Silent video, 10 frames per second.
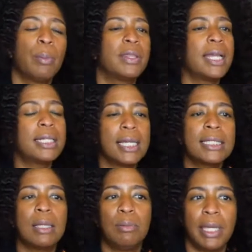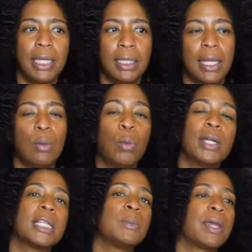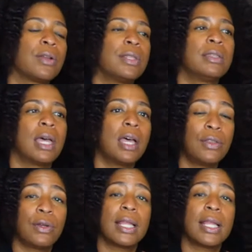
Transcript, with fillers: But that doesn't mean that one is better than the other.